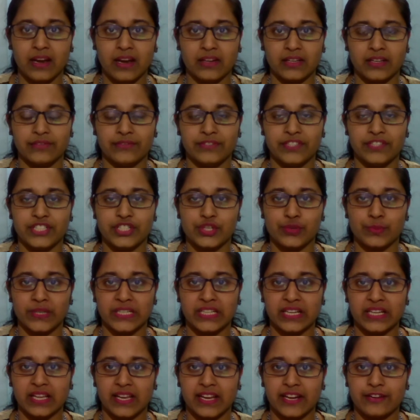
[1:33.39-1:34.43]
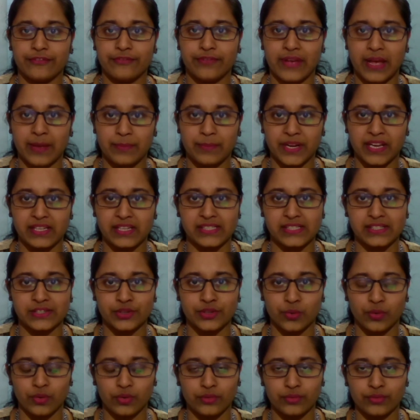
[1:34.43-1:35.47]
under which we collect fabrics
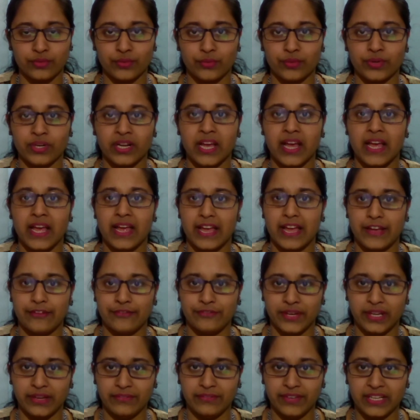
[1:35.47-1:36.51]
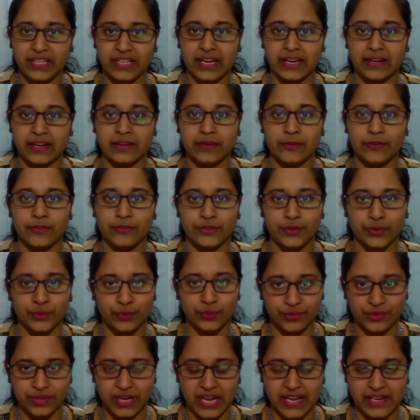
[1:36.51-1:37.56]
door to door every weekend
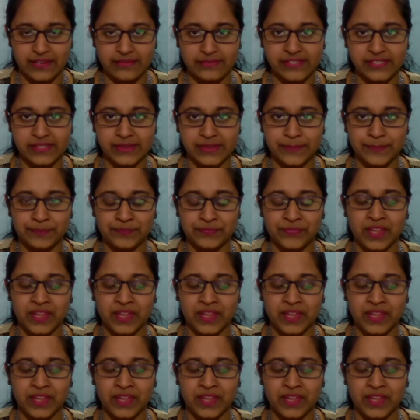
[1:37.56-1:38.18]
through drives.